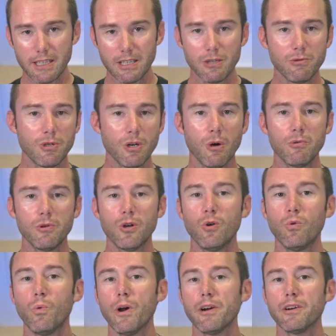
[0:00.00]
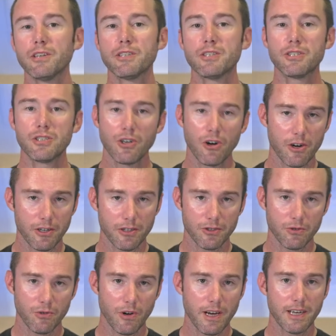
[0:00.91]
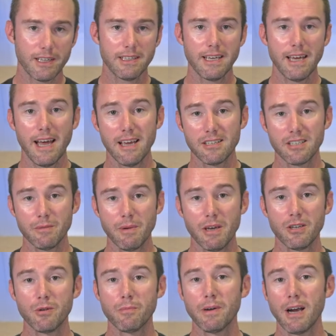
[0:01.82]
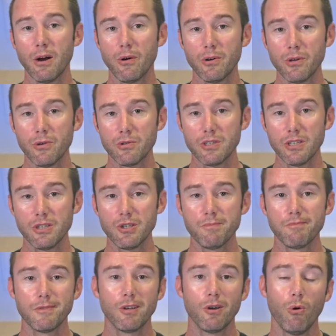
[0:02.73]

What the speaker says: and you don't know where to start trying to estimate your power usage,